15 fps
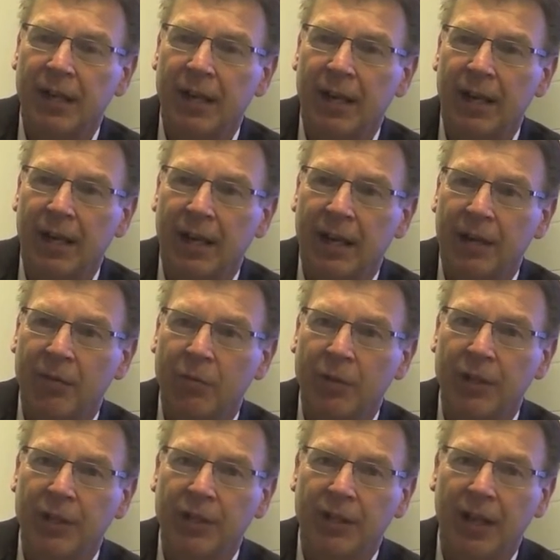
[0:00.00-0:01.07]
and we
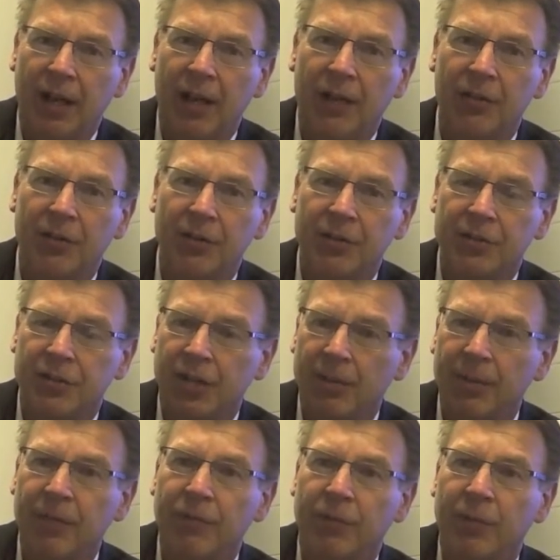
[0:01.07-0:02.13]
can gather
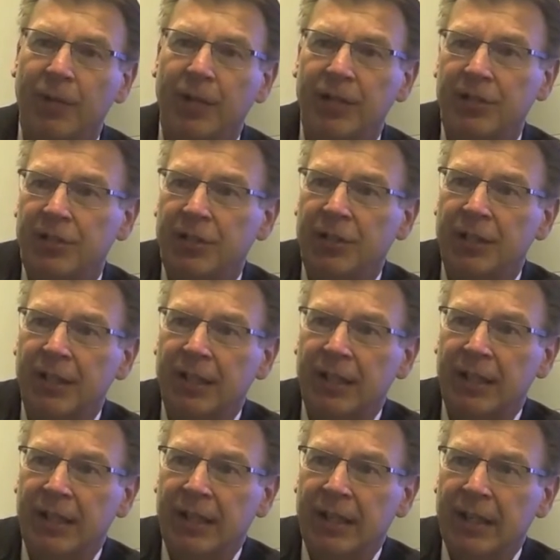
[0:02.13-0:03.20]
some information
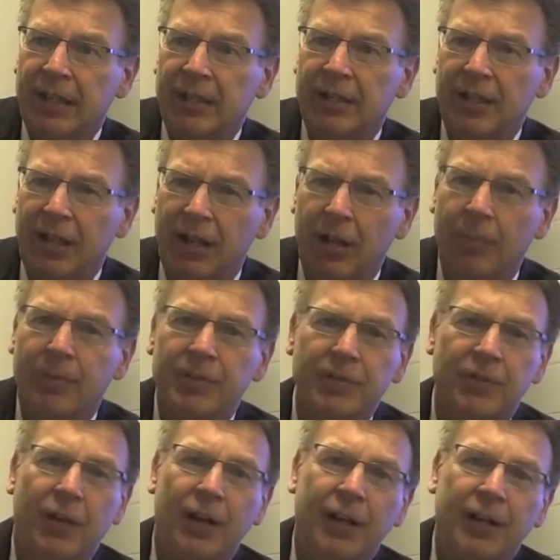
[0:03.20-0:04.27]
to help us
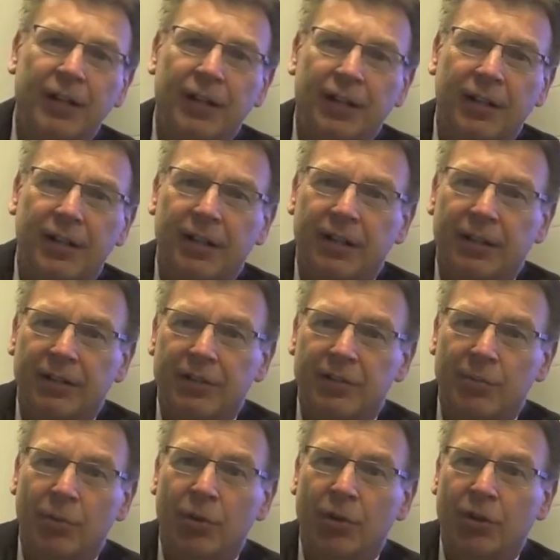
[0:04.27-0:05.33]
find uh,
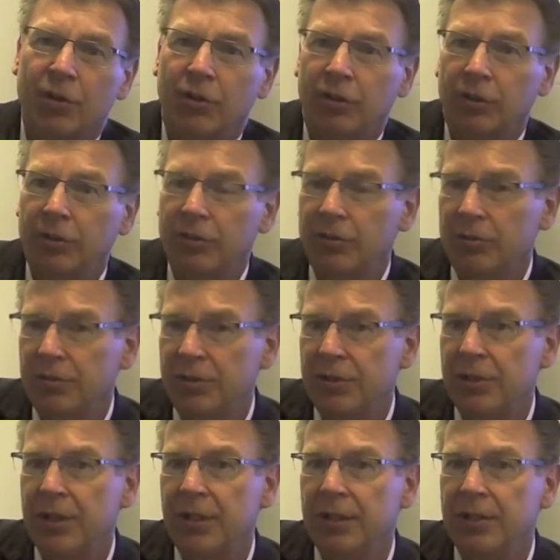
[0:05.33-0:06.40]
more
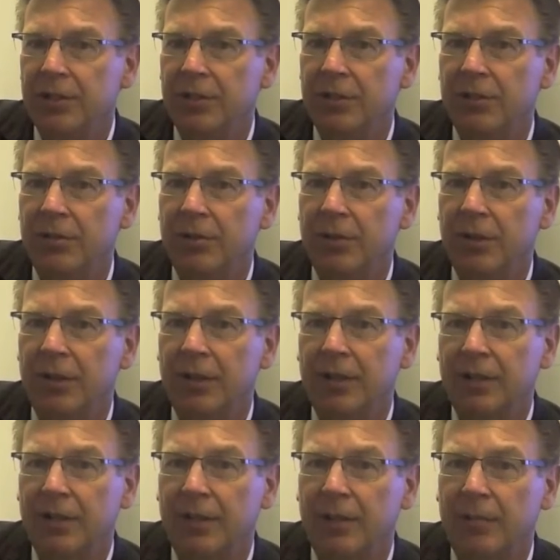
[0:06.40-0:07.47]
clues into
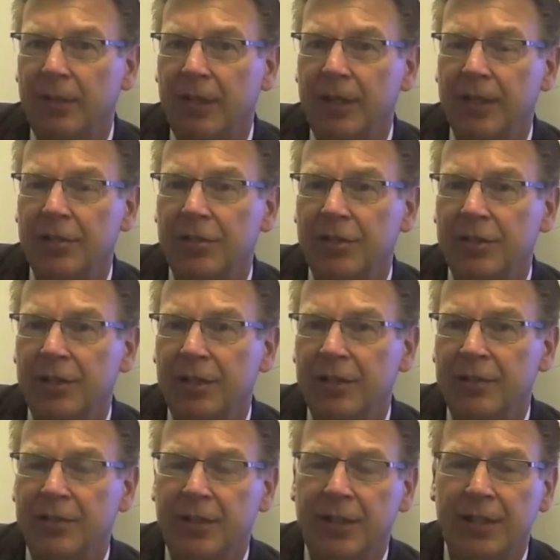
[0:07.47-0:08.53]
uh, the Malaysian
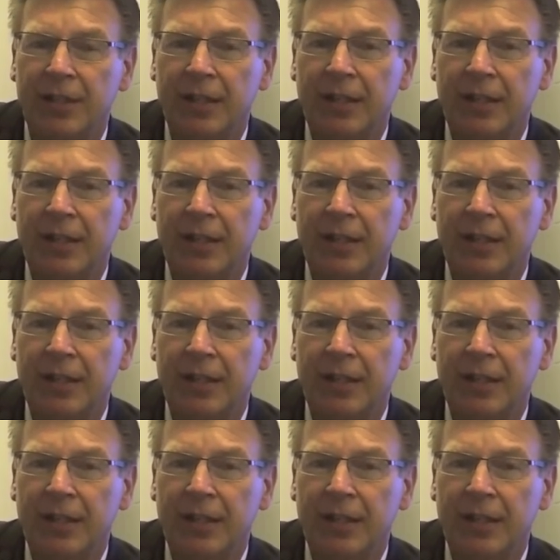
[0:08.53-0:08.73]
incident.